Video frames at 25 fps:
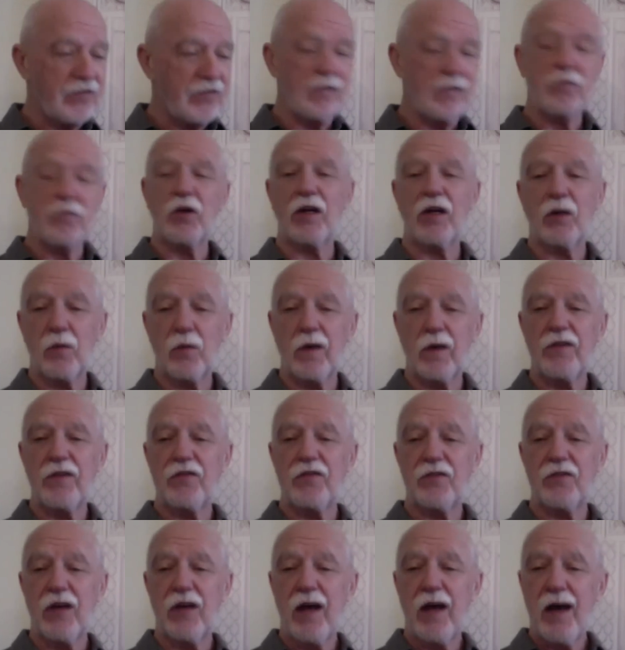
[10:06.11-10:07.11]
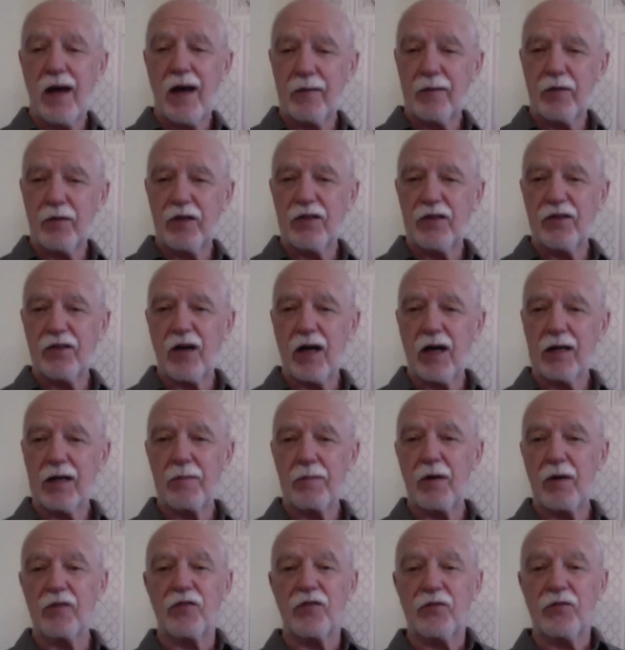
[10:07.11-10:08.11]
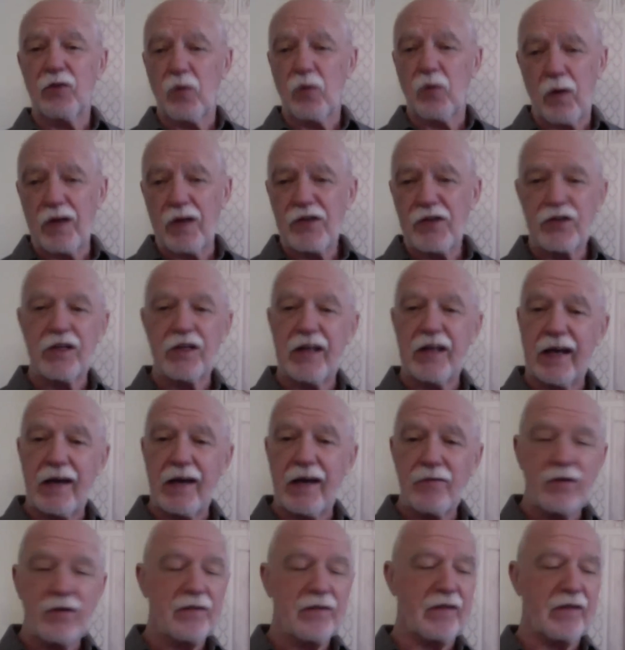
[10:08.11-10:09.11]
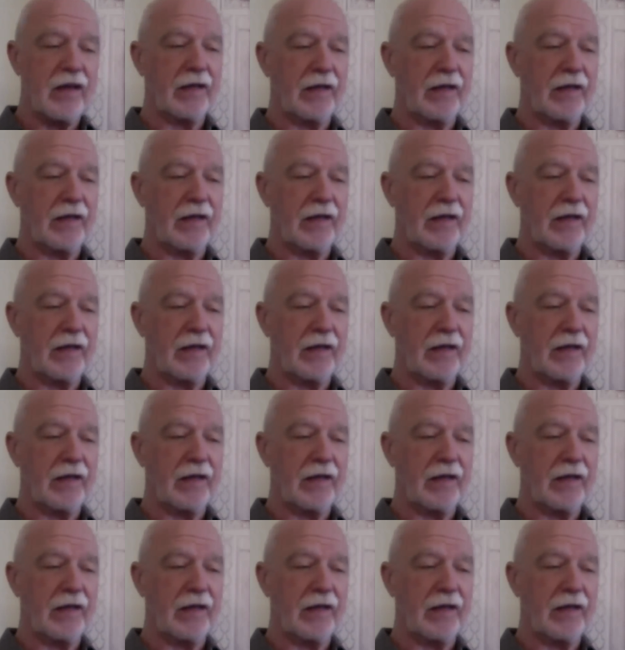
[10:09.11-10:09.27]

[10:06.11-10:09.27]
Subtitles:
I'm going to talk about questioning everything.